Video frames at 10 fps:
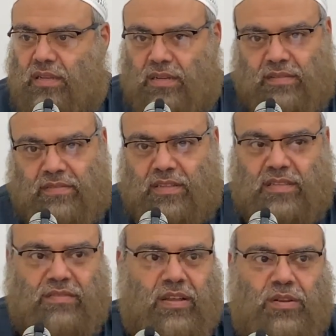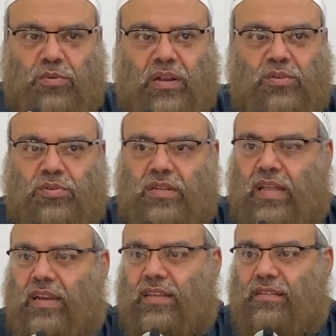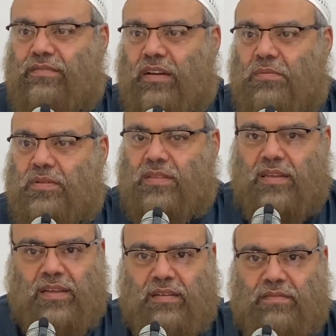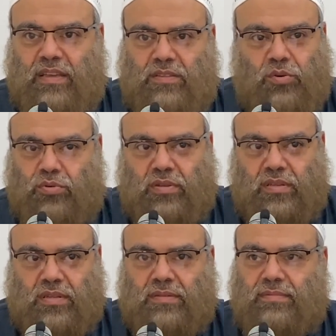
And even it's well known in any environment. If they don't,